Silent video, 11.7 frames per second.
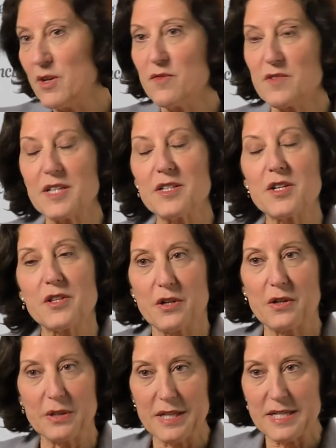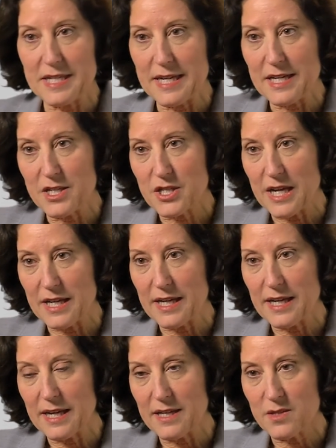moved into the early stage
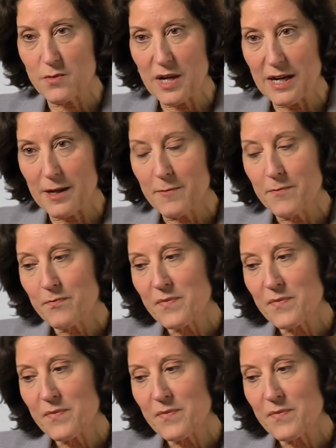setting as well.